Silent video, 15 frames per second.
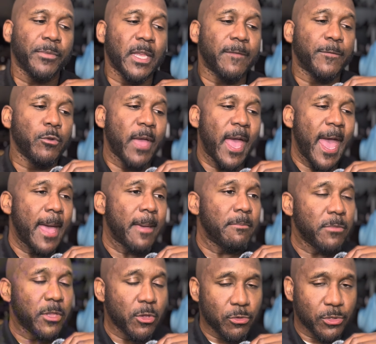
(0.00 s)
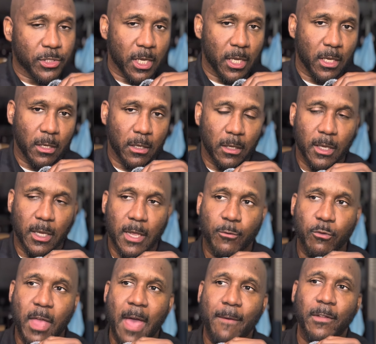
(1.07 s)
If you add music, if
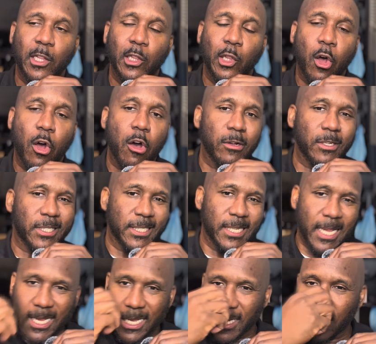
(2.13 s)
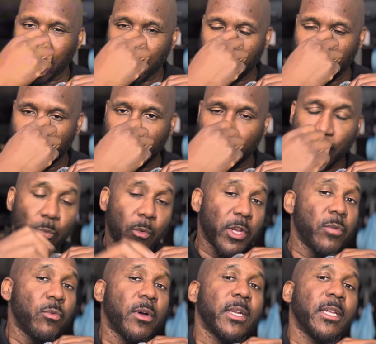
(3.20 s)
you have a long scene where
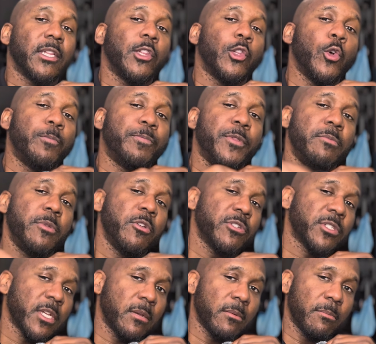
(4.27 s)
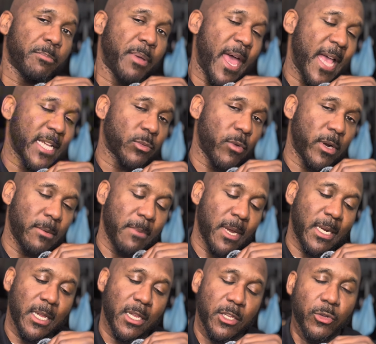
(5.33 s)
you want to loop the music past 1
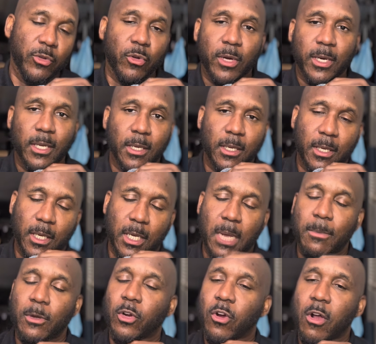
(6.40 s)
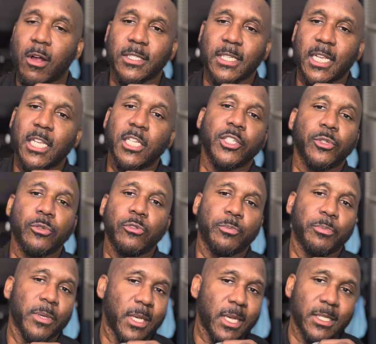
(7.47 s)
minute, you're going to come across issues
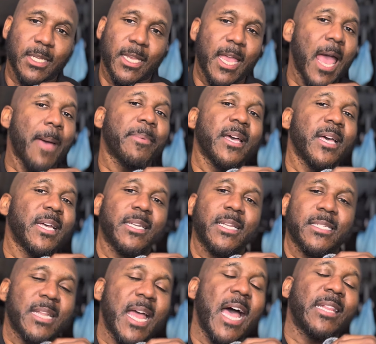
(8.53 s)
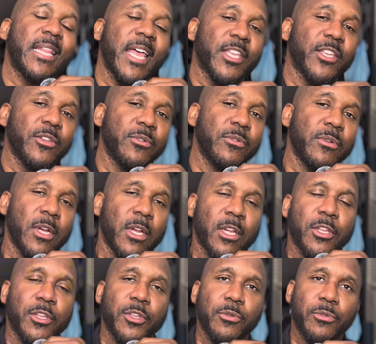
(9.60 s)
because CapCut does not like you
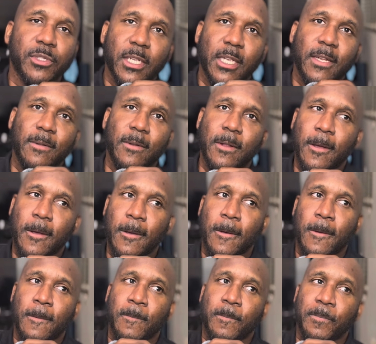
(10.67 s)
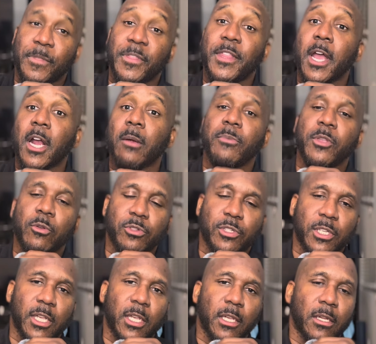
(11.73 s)
using their
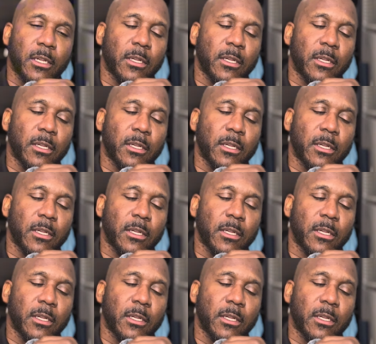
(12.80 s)
music